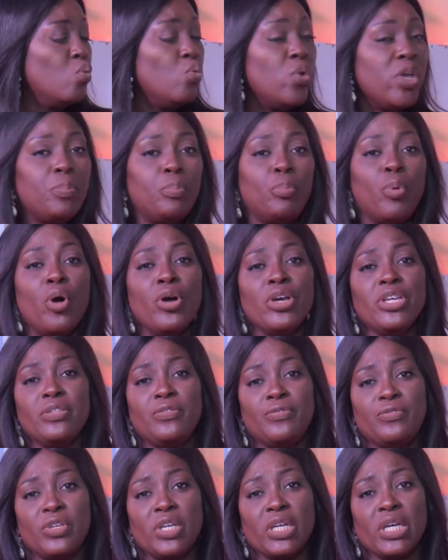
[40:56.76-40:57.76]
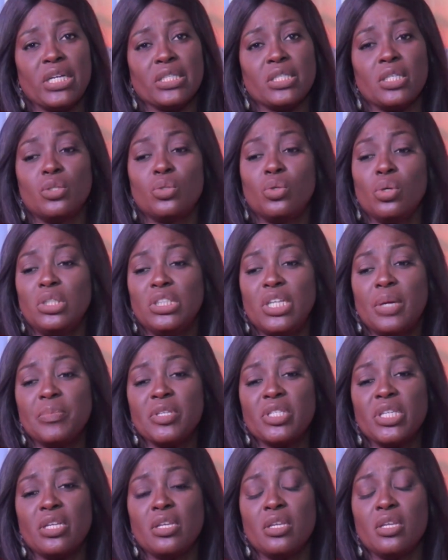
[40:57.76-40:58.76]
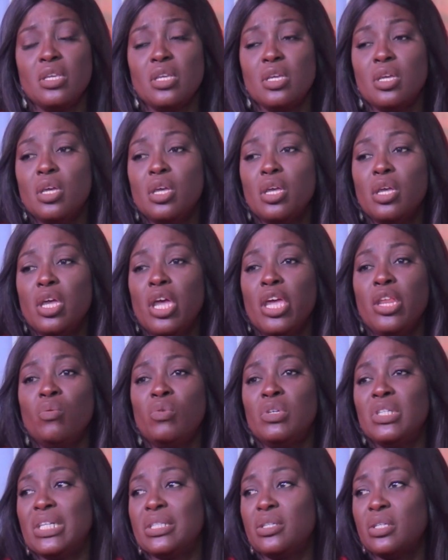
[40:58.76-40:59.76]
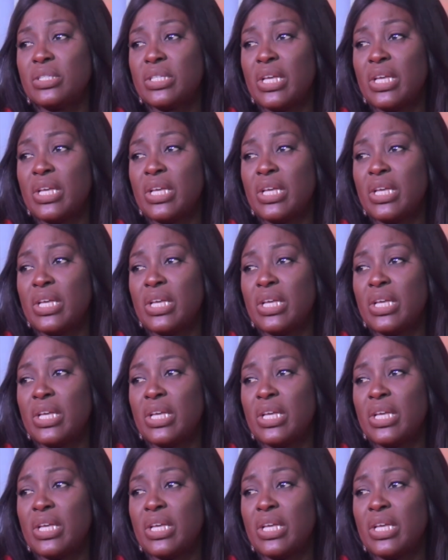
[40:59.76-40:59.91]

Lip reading: We point fingers. He told them, he said, anyone that